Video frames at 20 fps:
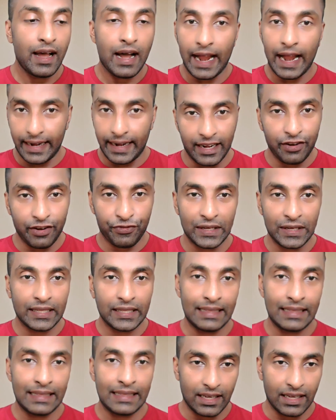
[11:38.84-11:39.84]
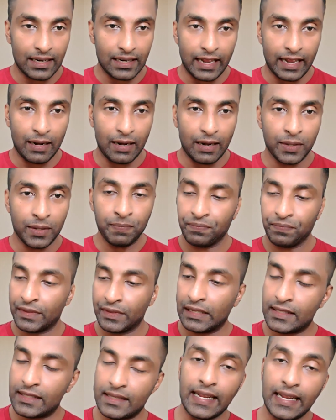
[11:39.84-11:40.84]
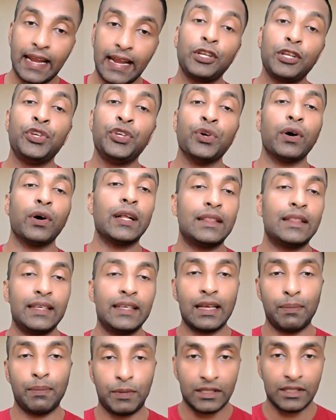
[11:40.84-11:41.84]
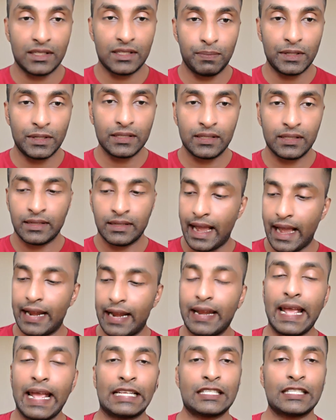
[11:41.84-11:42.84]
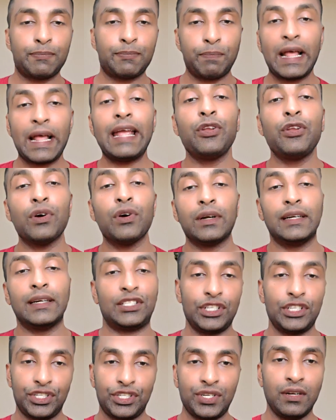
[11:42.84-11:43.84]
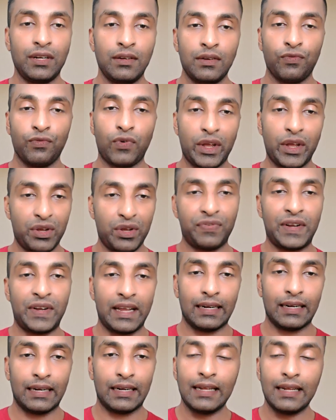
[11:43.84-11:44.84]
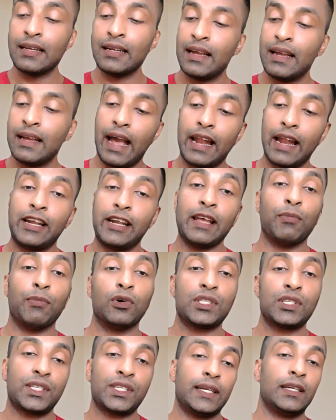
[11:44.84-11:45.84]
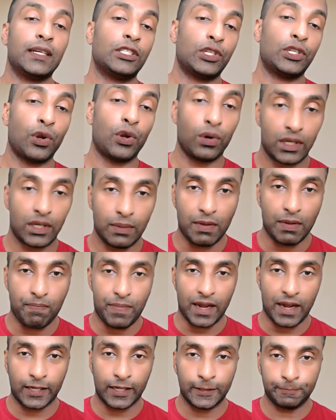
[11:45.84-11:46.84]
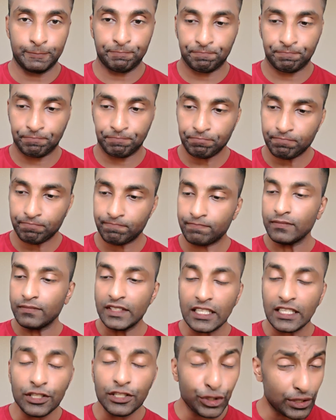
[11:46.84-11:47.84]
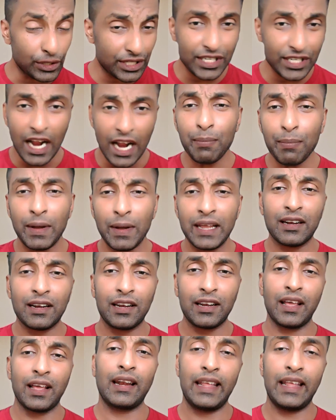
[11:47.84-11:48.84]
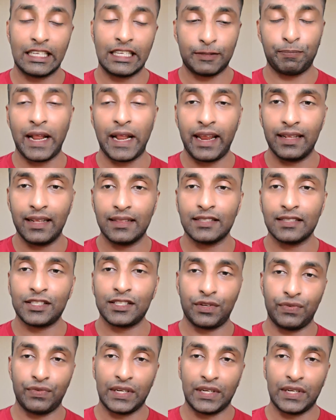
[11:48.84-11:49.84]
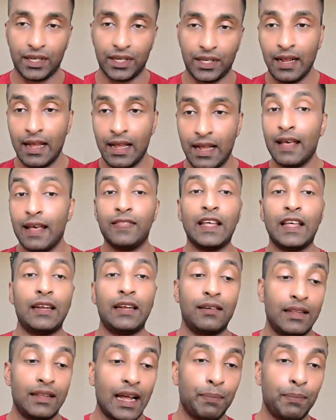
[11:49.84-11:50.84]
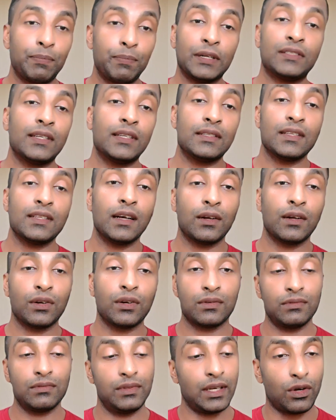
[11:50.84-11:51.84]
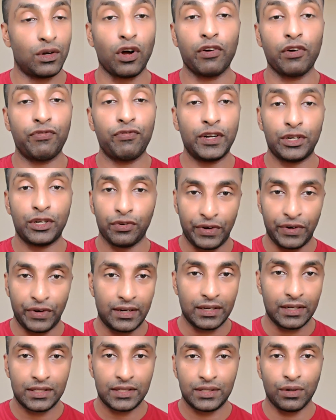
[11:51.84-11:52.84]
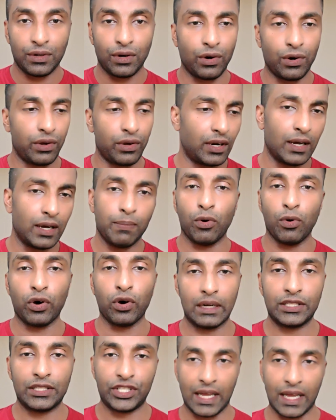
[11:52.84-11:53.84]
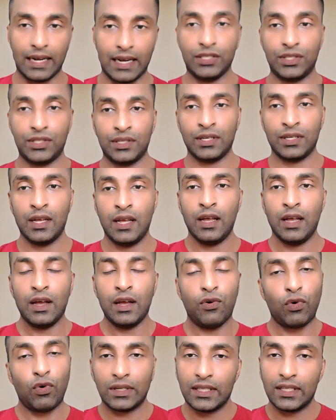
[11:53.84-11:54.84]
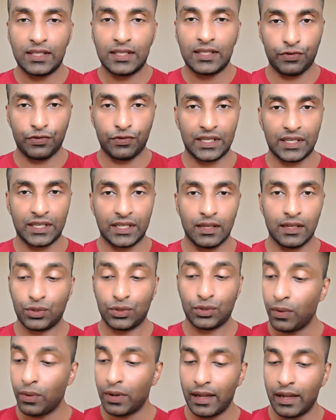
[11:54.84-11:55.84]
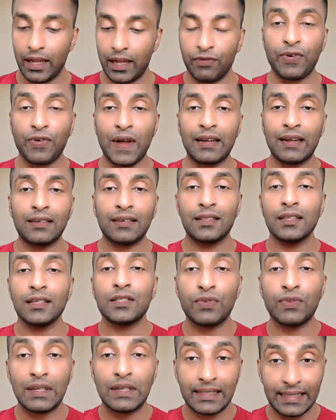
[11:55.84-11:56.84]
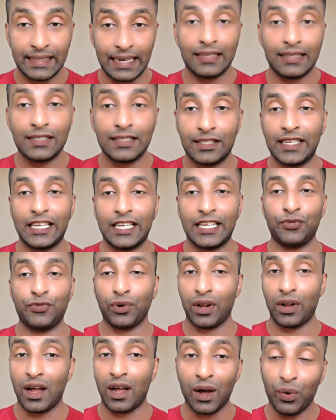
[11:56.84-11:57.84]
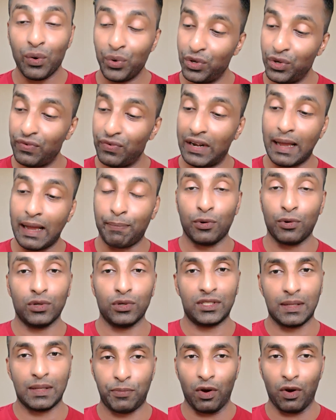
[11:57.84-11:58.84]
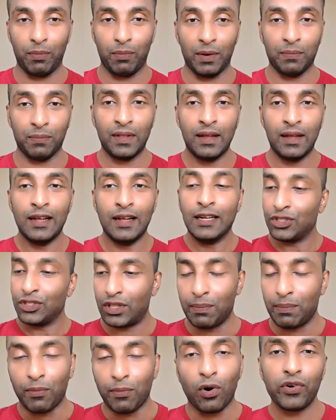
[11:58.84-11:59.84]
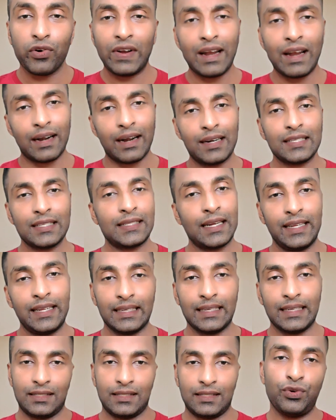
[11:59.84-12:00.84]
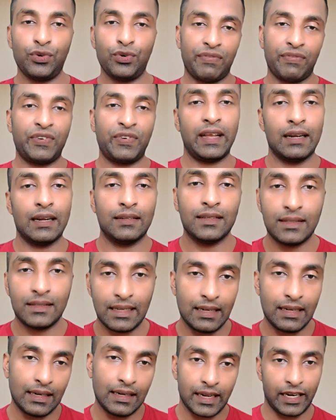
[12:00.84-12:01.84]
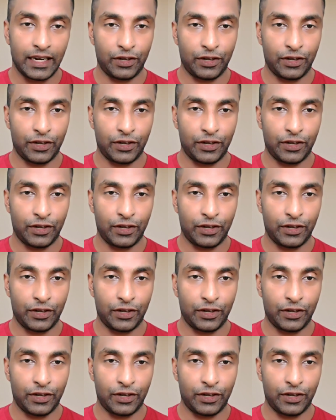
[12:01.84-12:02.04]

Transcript: identify the ethical dilemma, state your ethical principles, and explain your decision, why you have taken that, and demonstrate its long-term impact. So start by clearly explaining the situation that presents the conflict of interest or a moral challenge, what the situation is. So in fact, this will set the stage for how you will approach the problem. So the board will understand, yes, you have taken this in a correct